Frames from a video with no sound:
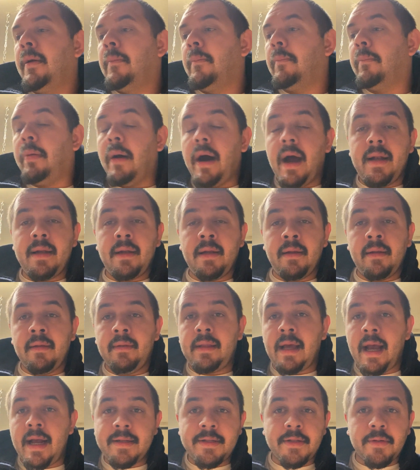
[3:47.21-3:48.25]
But
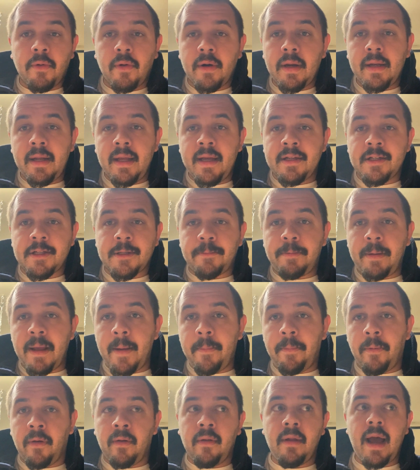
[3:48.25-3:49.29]
that's what it is,
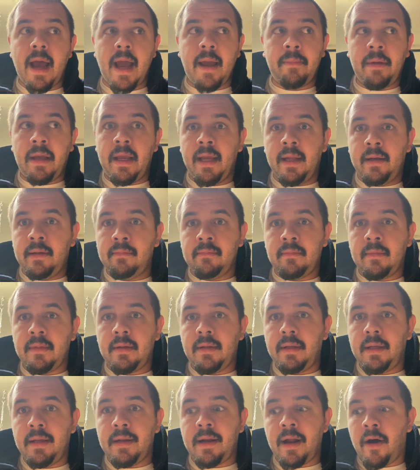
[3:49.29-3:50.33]
people.
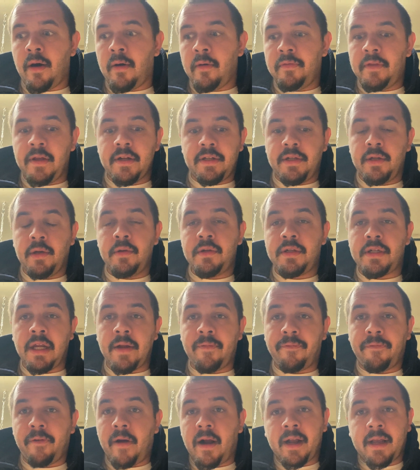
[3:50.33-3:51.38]
The dude's
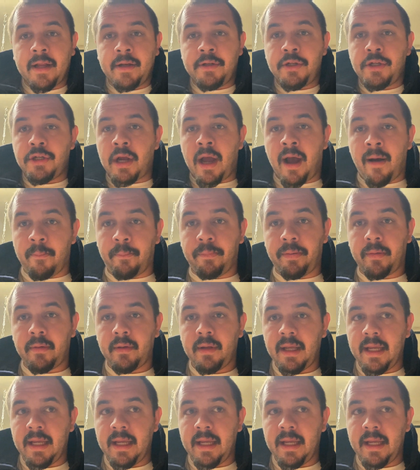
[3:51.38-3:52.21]
a fucking chump.